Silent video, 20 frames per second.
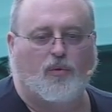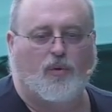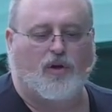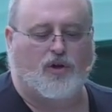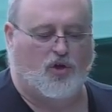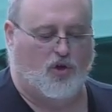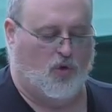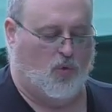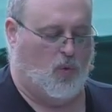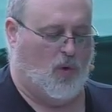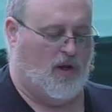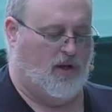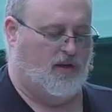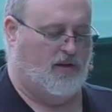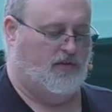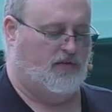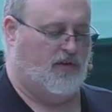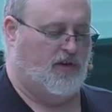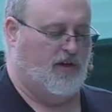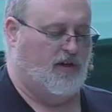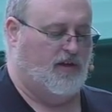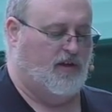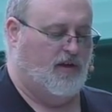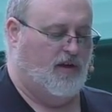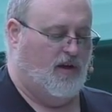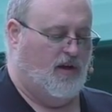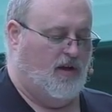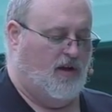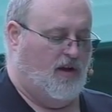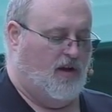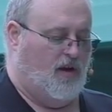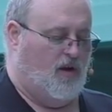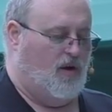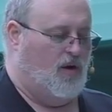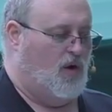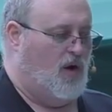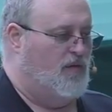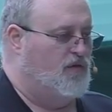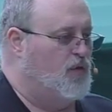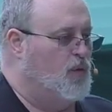Jesus was very careful to carry out the
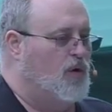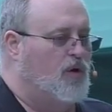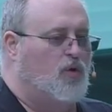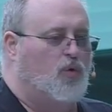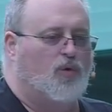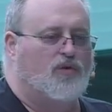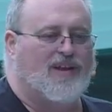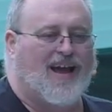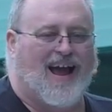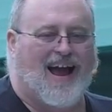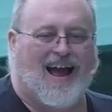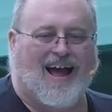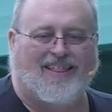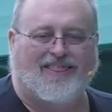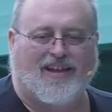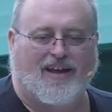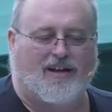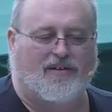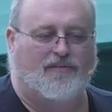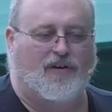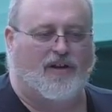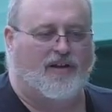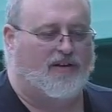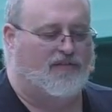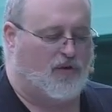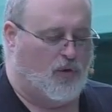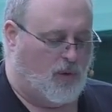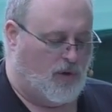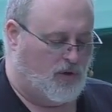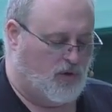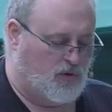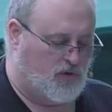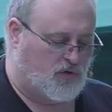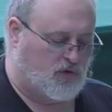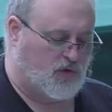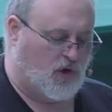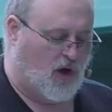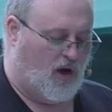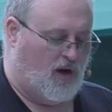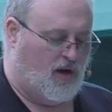Father's will, and on the occasion
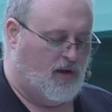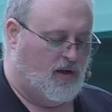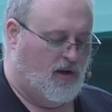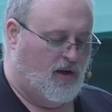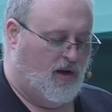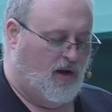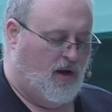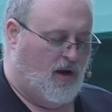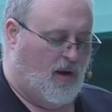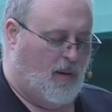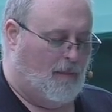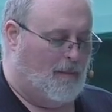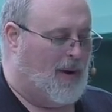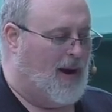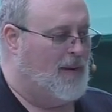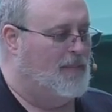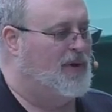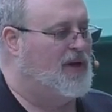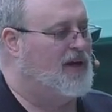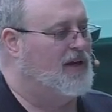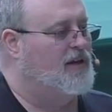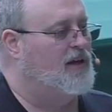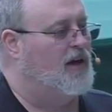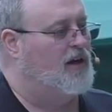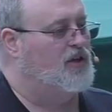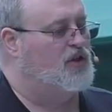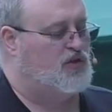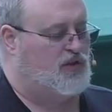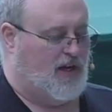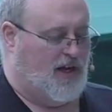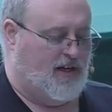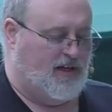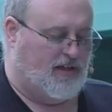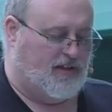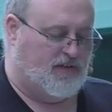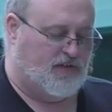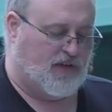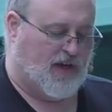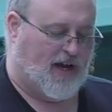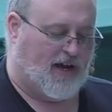of his baptism,
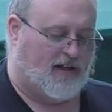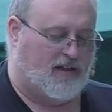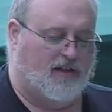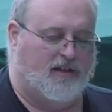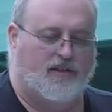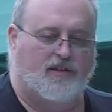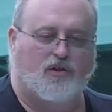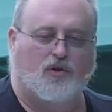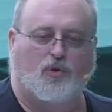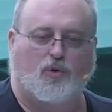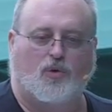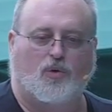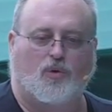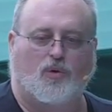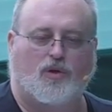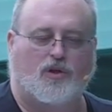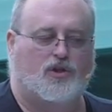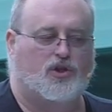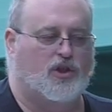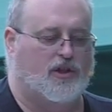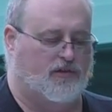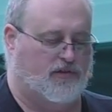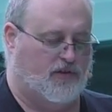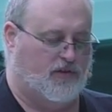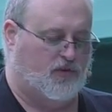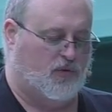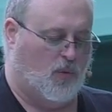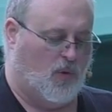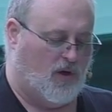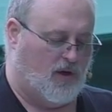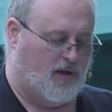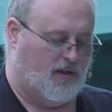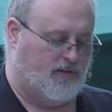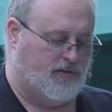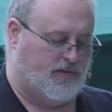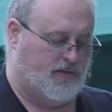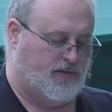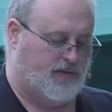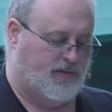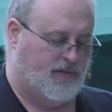the Father wanted to make his opinion
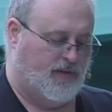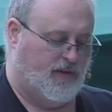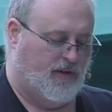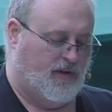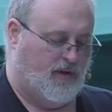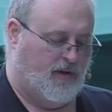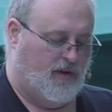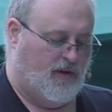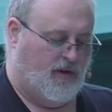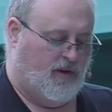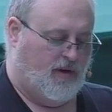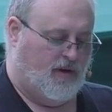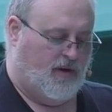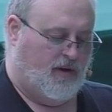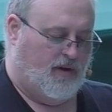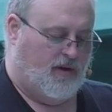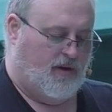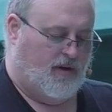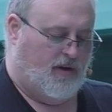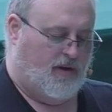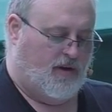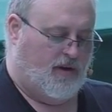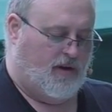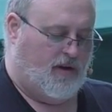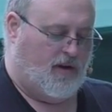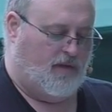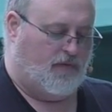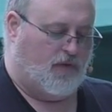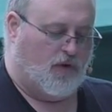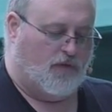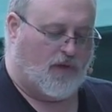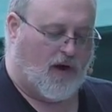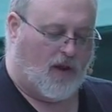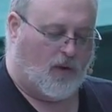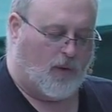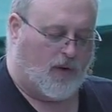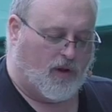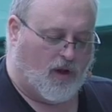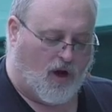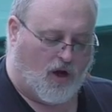of Jesus publicly known so that
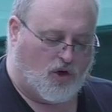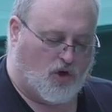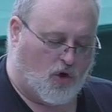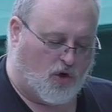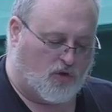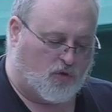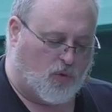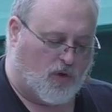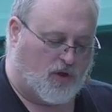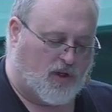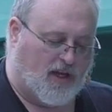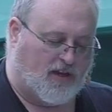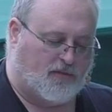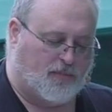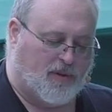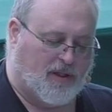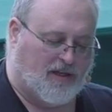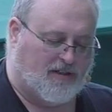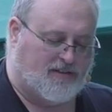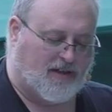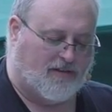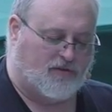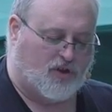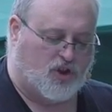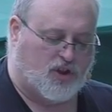everyone who witnessed it,